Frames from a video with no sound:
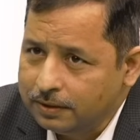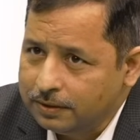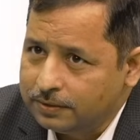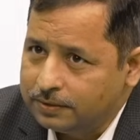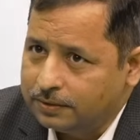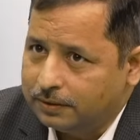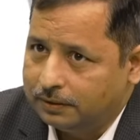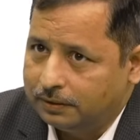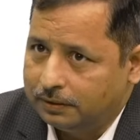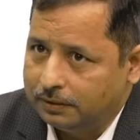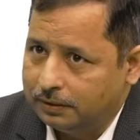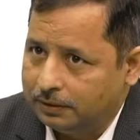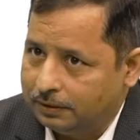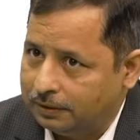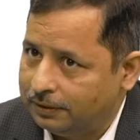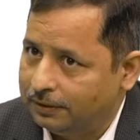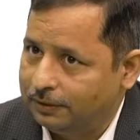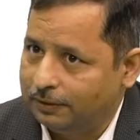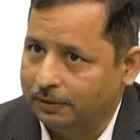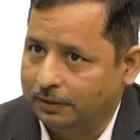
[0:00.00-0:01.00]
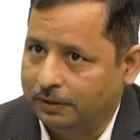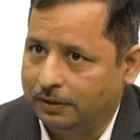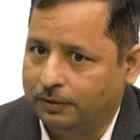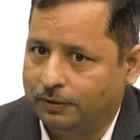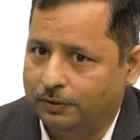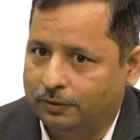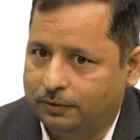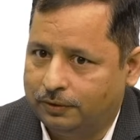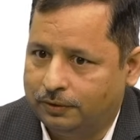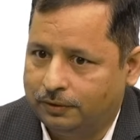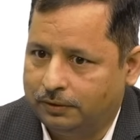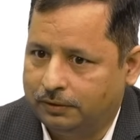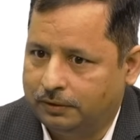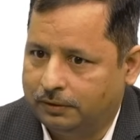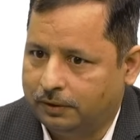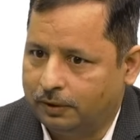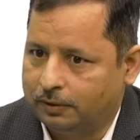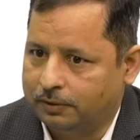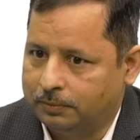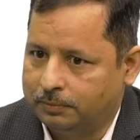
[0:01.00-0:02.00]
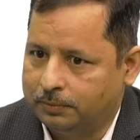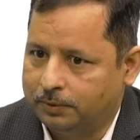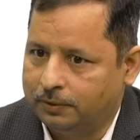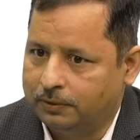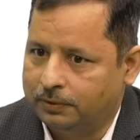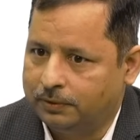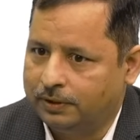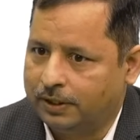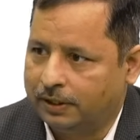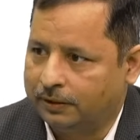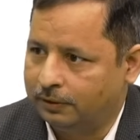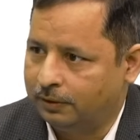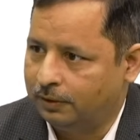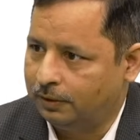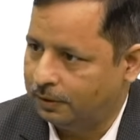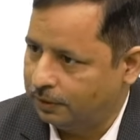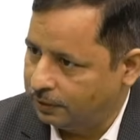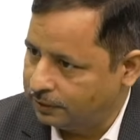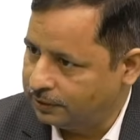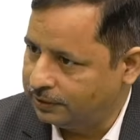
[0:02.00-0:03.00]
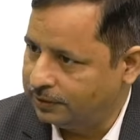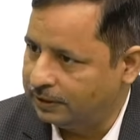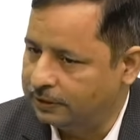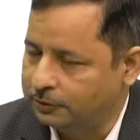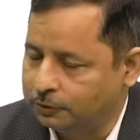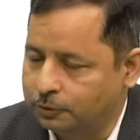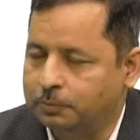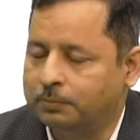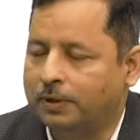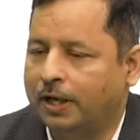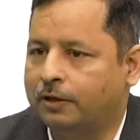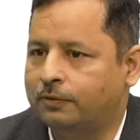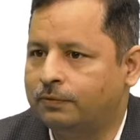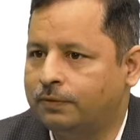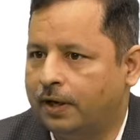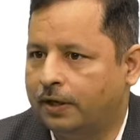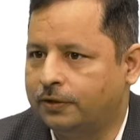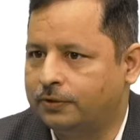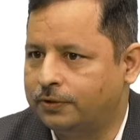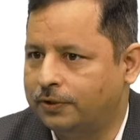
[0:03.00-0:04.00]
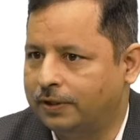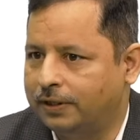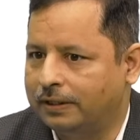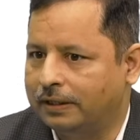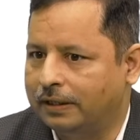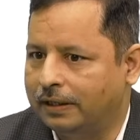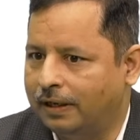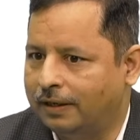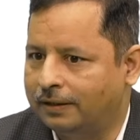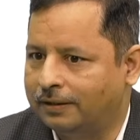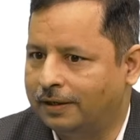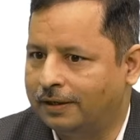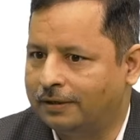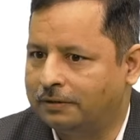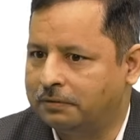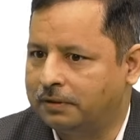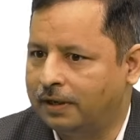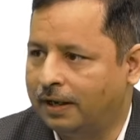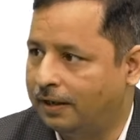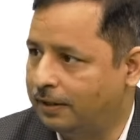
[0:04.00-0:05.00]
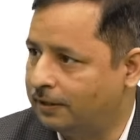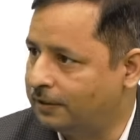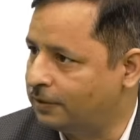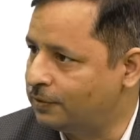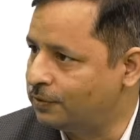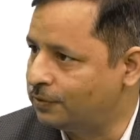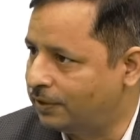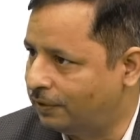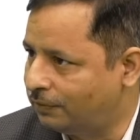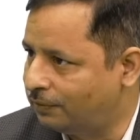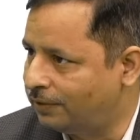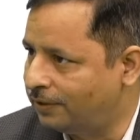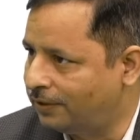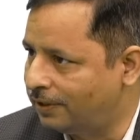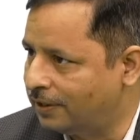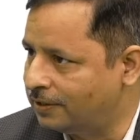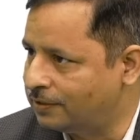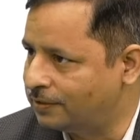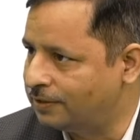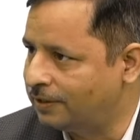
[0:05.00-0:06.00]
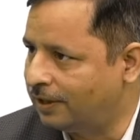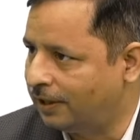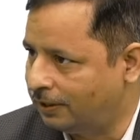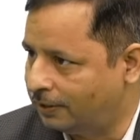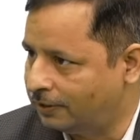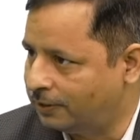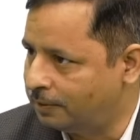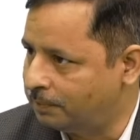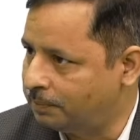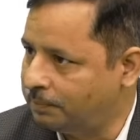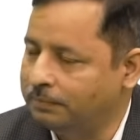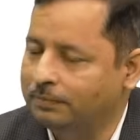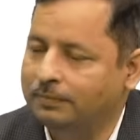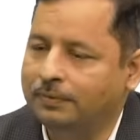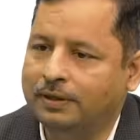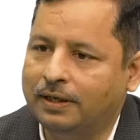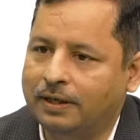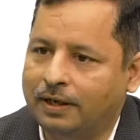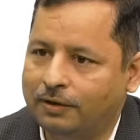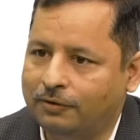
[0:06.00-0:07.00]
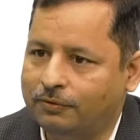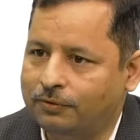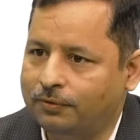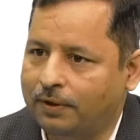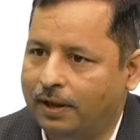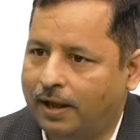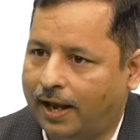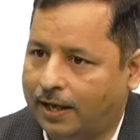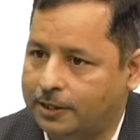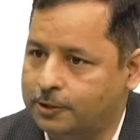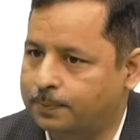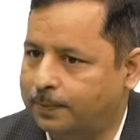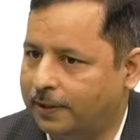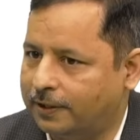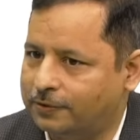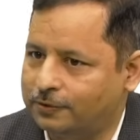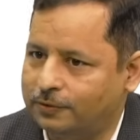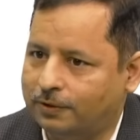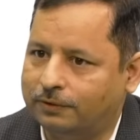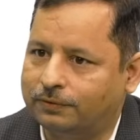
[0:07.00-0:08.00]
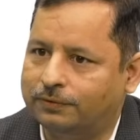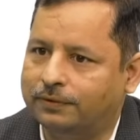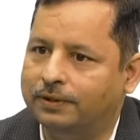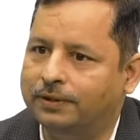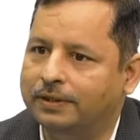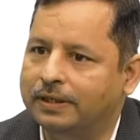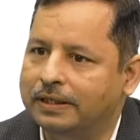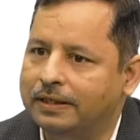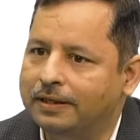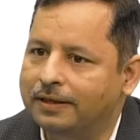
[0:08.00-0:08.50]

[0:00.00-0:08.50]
So, you talked about technology into manufacturing and then health and safety as another aspects of it.